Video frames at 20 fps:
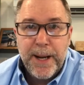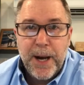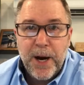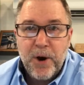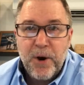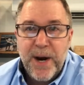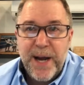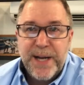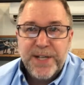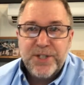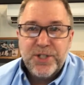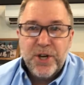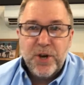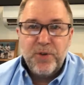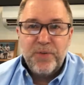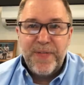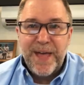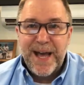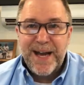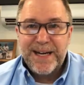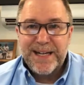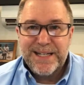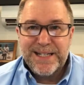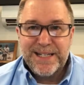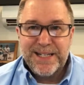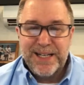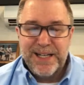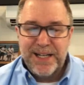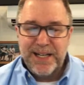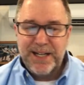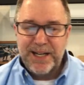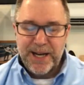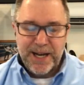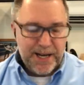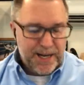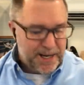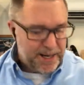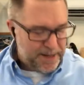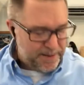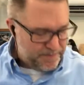All right, so that's
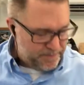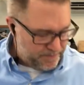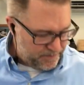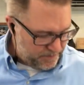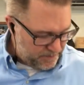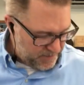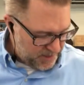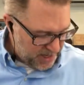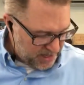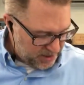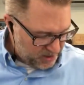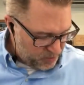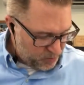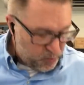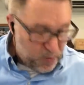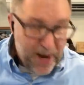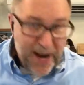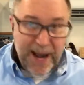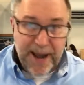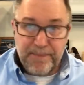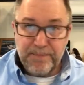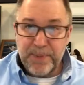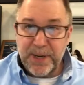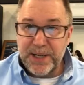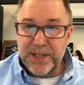a wrap.